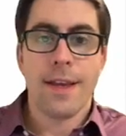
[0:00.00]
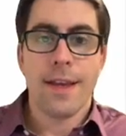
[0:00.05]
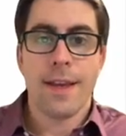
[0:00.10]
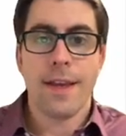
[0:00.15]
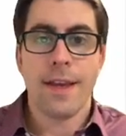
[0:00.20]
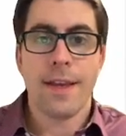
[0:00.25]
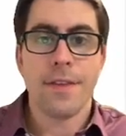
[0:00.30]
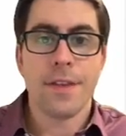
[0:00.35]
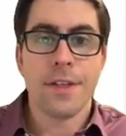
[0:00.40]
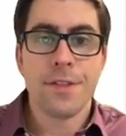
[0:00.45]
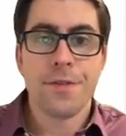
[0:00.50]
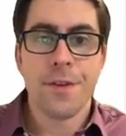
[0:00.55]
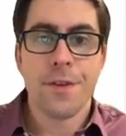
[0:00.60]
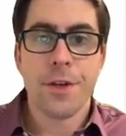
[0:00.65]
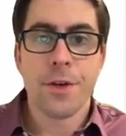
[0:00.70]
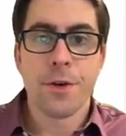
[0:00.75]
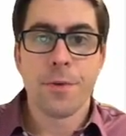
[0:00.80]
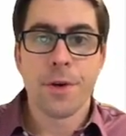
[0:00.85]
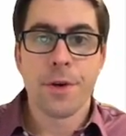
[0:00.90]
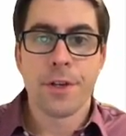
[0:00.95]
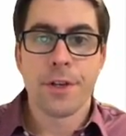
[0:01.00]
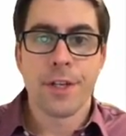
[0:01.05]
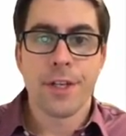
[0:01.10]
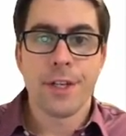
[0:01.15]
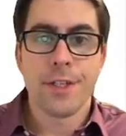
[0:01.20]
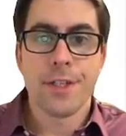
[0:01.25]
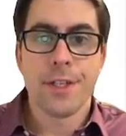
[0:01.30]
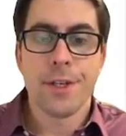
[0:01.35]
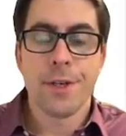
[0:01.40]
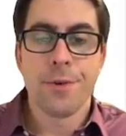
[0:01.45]
In this video, we're going to
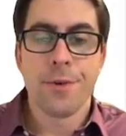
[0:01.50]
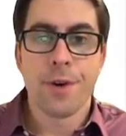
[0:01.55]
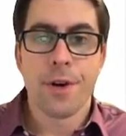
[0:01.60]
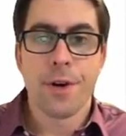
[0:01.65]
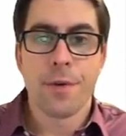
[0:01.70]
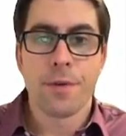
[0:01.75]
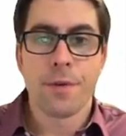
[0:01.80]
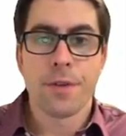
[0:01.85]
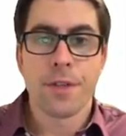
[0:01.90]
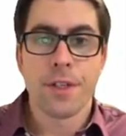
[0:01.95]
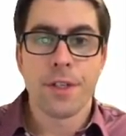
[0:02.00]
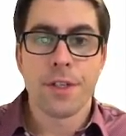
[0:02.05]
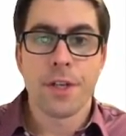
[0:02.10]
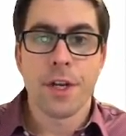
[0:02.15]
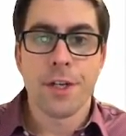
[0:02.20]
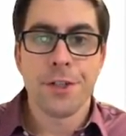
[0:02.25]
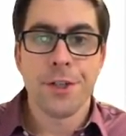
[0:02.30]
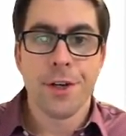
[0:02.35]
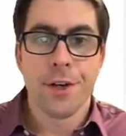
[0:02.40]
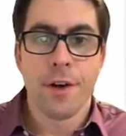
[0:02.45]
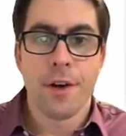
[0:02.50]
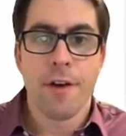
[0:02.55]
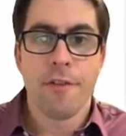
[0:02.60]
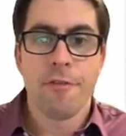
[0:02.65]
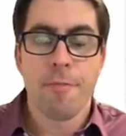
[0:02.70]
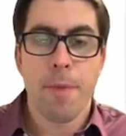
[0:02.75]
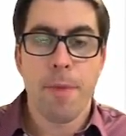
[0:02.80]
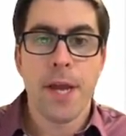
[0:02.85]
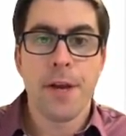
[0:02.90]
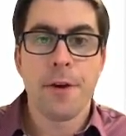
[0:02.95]
continue our discussion
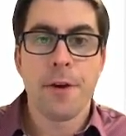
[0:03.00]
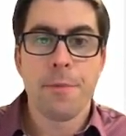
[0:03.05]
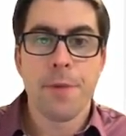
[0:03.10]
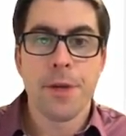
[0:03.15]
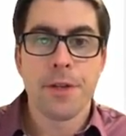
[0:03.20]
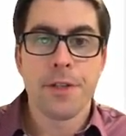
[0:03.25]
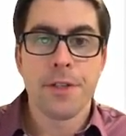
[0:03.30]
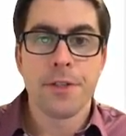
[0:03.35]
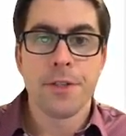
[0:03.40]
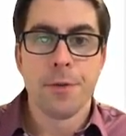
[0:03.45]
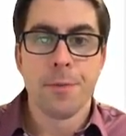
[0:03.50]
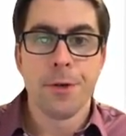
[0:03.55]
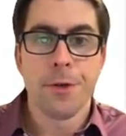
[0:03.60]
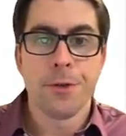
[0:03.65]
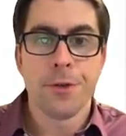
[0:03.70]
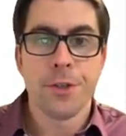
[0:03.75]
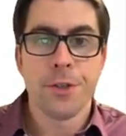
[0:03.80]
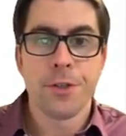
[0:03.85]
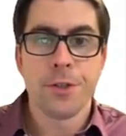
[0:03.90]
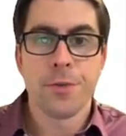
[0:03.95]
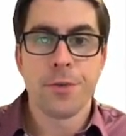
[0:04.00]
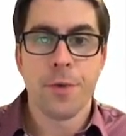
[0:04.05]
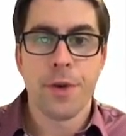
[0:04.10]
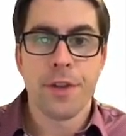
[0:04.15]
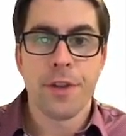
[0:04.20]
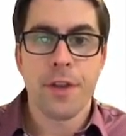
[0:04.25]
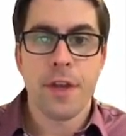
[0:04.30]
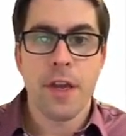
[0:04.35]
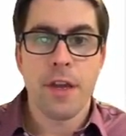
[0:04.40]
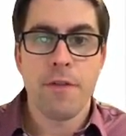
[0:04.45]
of binomial distributions
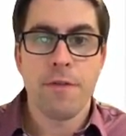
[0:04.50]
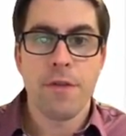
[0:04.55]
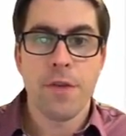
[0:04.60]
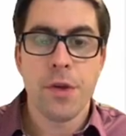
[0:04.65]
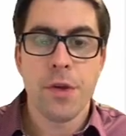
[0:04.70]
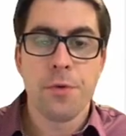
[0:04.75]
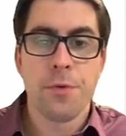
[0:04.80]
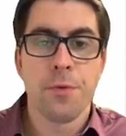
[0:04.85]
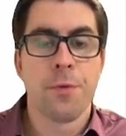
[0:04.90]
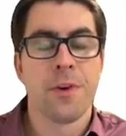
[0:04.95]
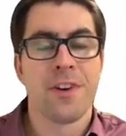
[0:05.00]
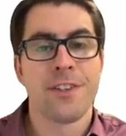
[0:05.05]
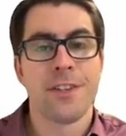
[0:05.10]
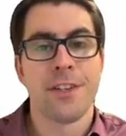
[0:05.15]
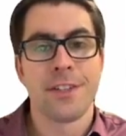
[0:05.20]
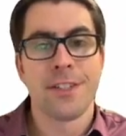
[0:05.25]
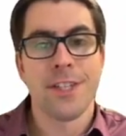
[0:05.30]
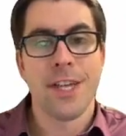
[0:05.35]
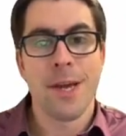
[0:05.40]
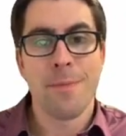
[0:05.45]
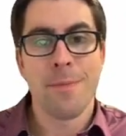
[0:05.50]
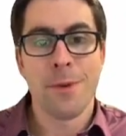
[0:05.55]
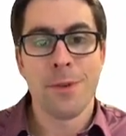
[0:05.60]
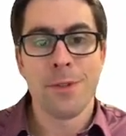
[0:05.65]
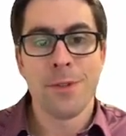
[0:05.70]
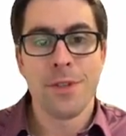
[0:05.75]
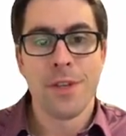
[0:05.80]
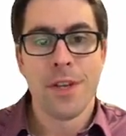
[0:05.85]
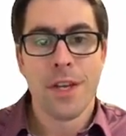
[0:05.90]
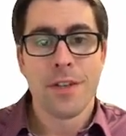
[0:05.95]
with a few worked
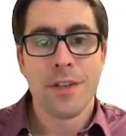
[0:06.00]
examples.